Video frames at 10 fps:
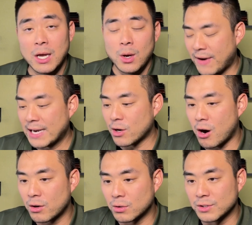find
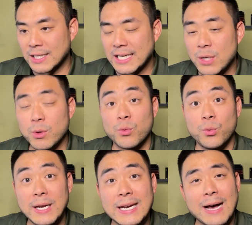articles, and he would
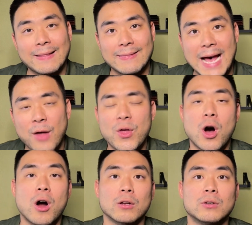read out loud the
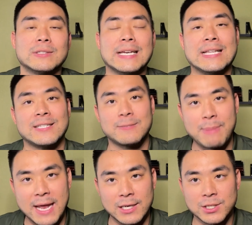articles in
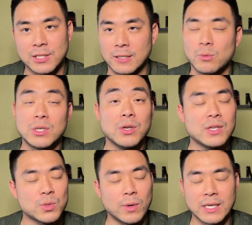Spanish. He would do
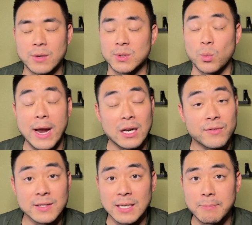this while he was waiting
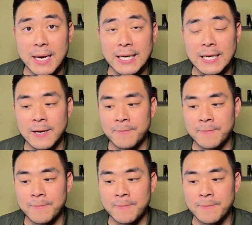for somebody